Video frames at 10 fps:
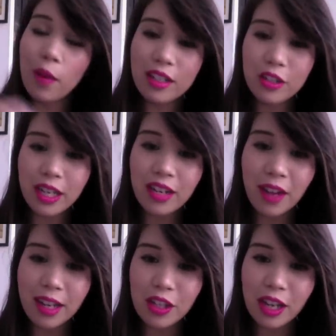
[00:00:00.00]
shade of
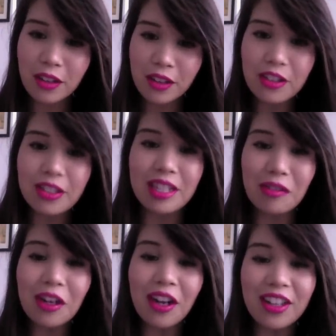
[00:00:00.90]
eyeshadow that looks different
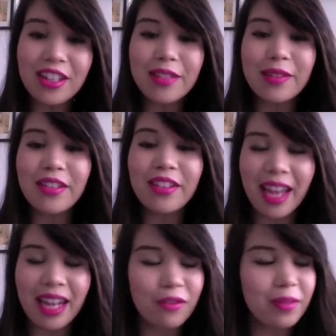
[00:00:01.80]
colors when you look at it
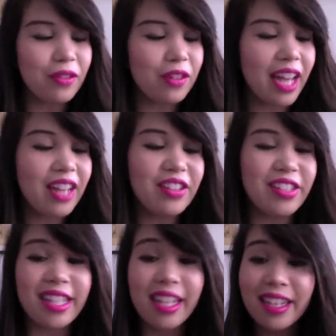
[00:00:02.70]
from different angles.
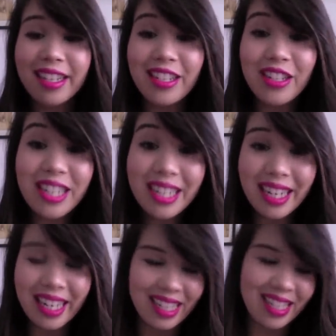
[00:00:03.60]

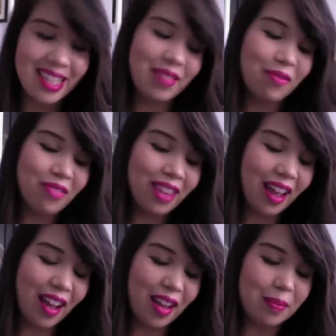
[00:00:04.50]
Genius.
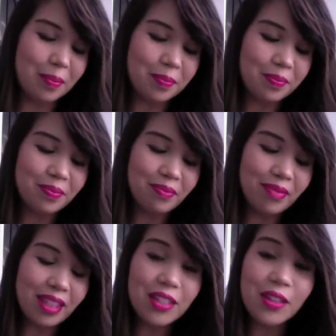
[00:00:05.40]

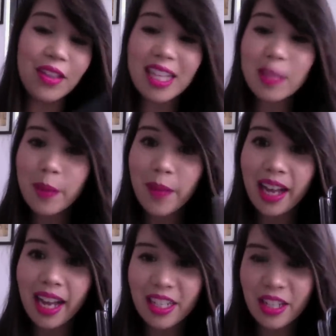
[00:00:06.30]
So that's my MAC
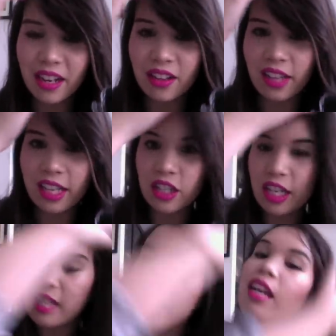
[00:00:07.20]
eyeshadow collection.
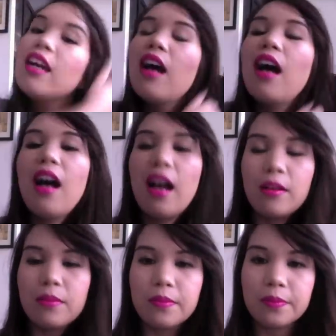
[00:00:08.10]

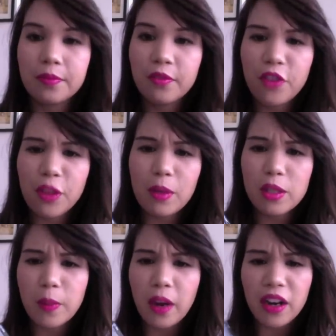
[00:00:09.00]
For the most
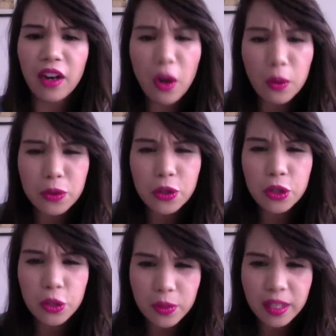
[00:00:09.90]
part. Oh
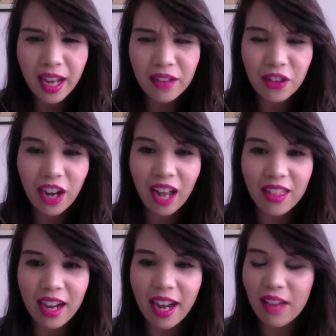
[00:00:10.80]
shoot, I forgot that I
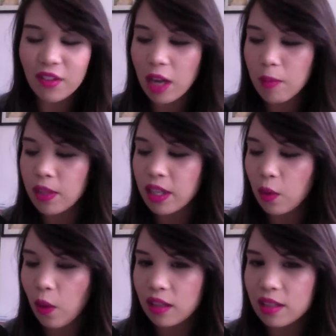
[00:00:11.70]
have a couple in
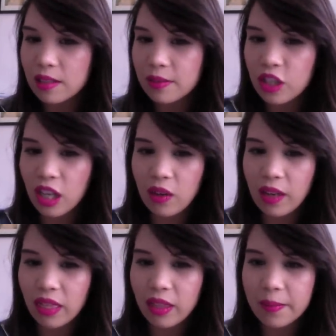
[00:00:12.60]
quads. Should I go get
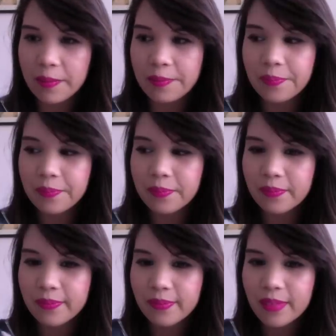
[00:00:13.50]
them?
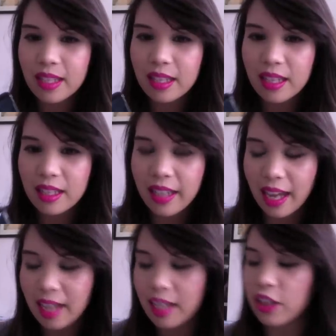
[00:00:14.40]
Yeah,
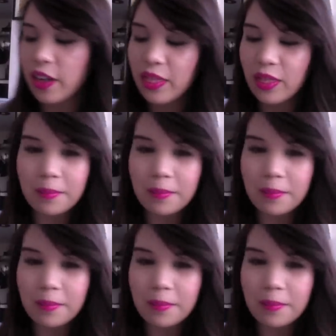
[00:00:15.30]
I'll go get them.